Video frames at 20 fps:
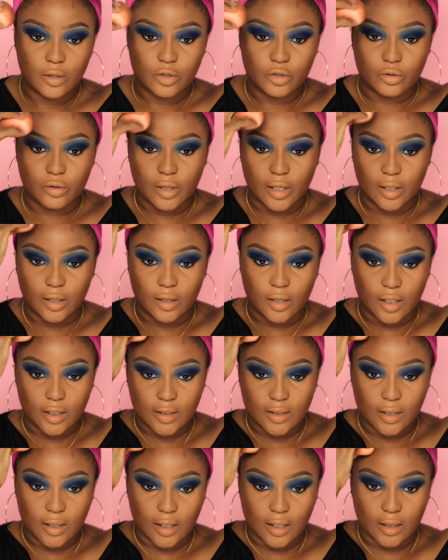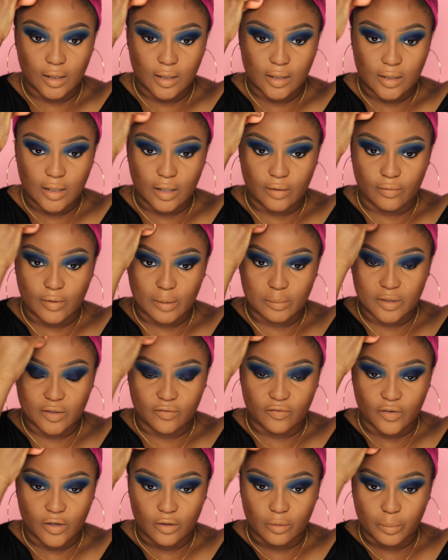try not to get this head wrap to
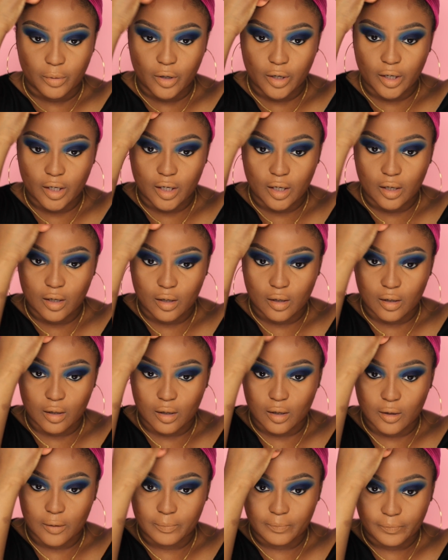fall apart here.